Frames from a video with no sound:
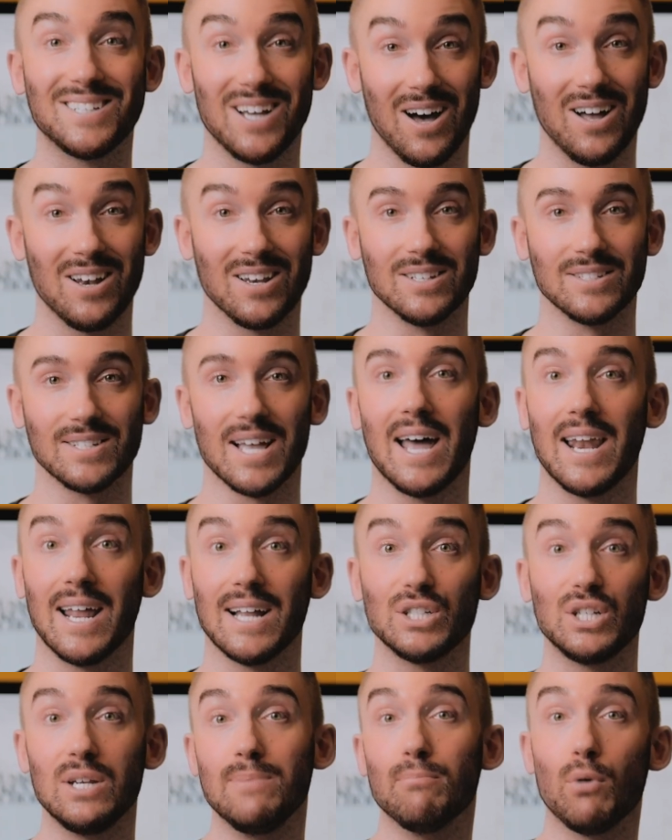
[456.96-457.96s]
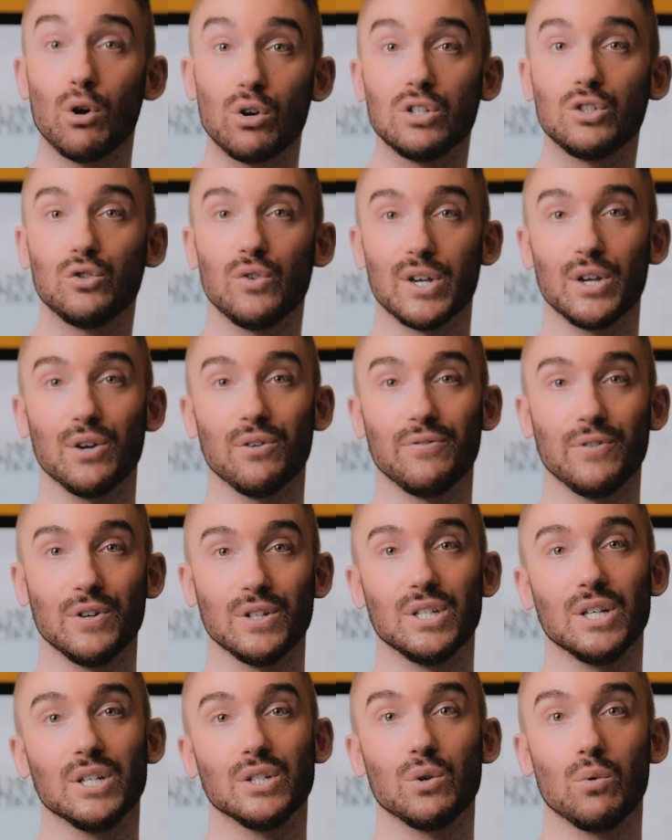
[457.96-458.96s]
colours and actually monitoring your
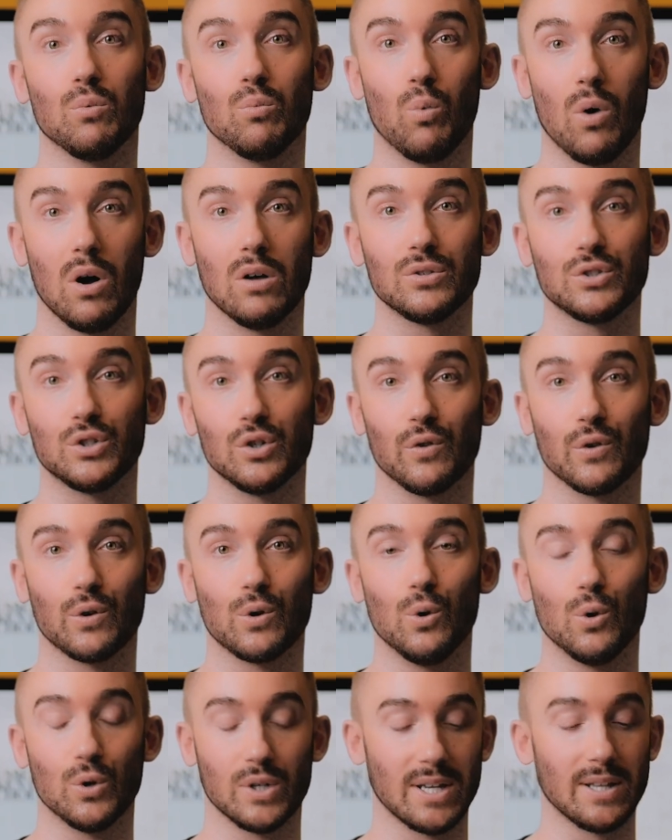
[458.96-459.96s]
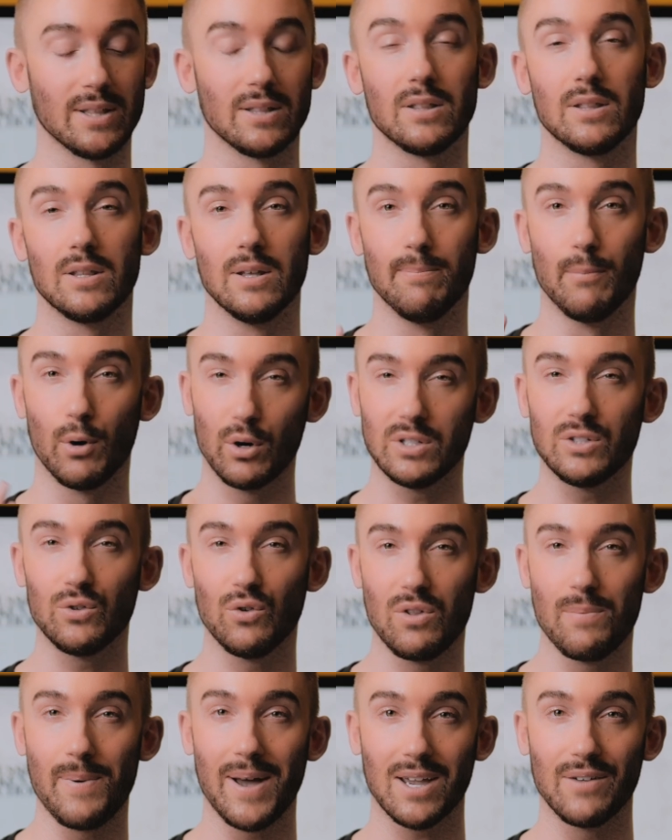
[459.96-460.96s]
footage whilst you're recording, the monitor
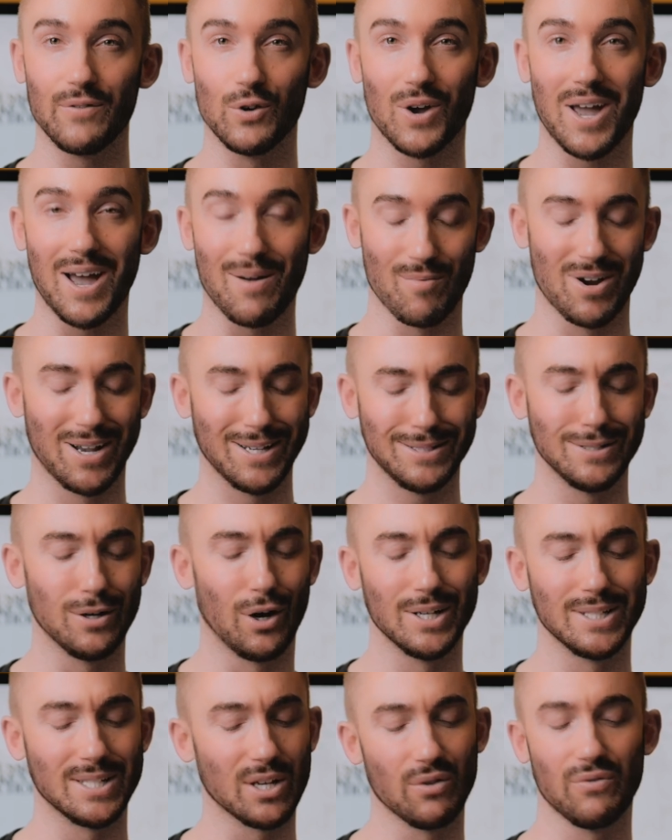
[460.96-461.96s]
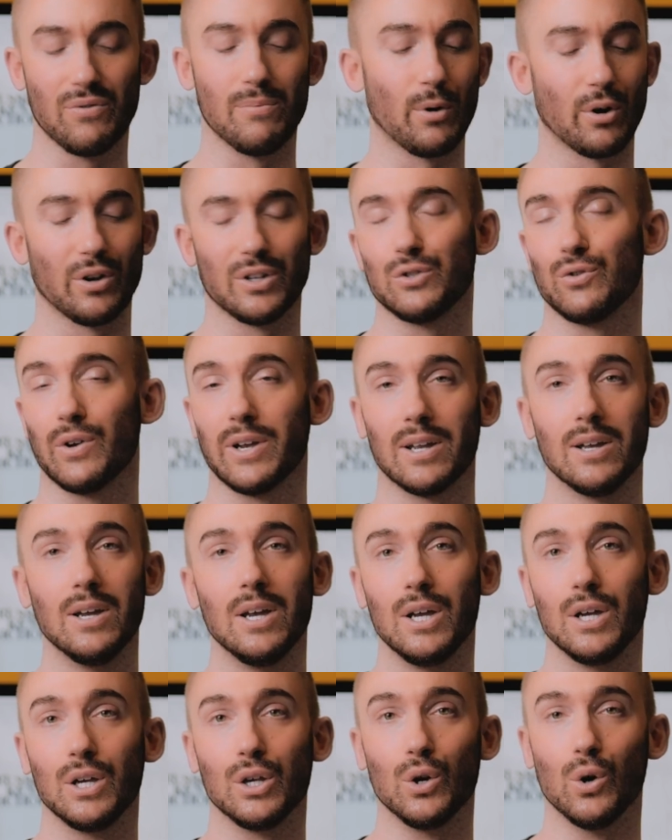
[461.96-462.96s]
on the back of your camera isn't ideal for monitoring
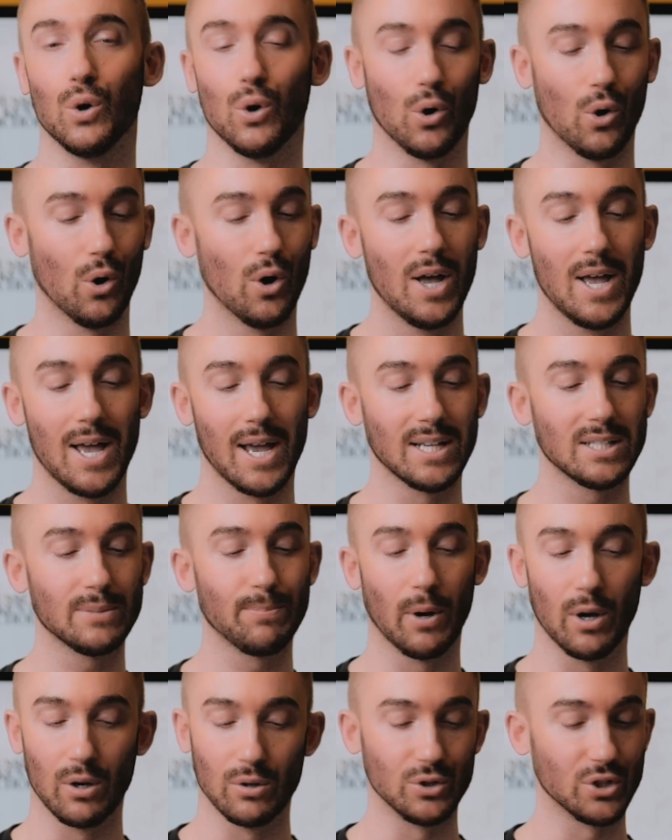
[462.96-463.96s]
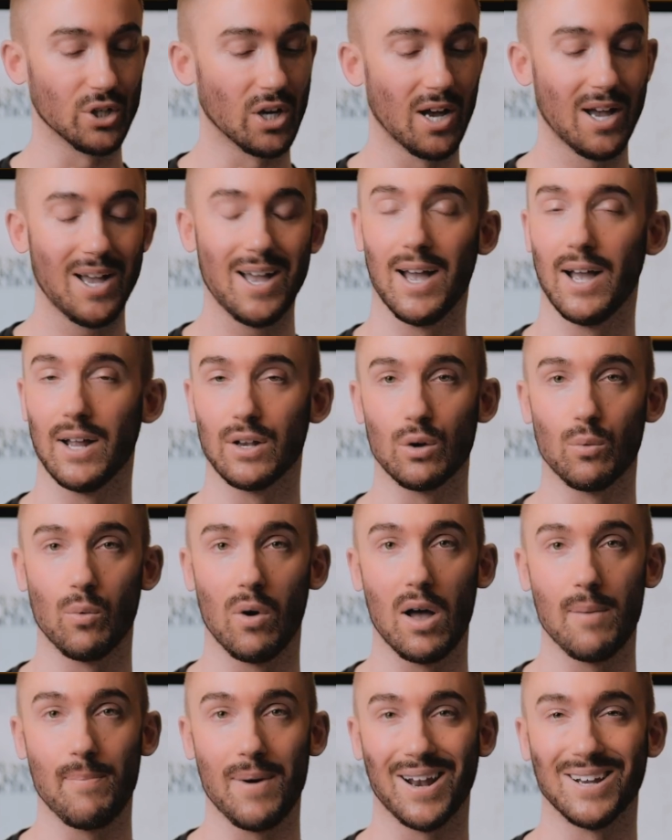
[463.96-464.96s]
your exposure and your
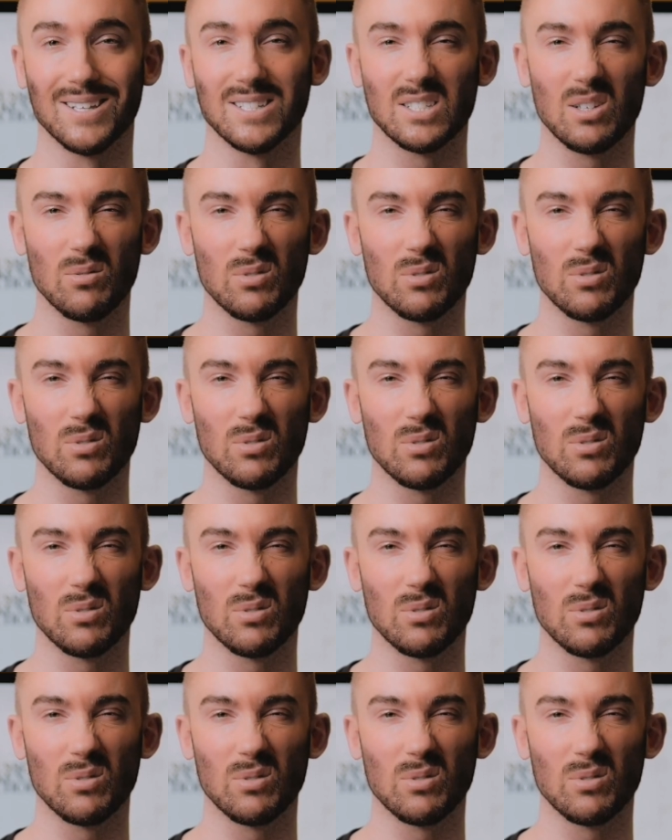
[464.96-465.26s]
white balance.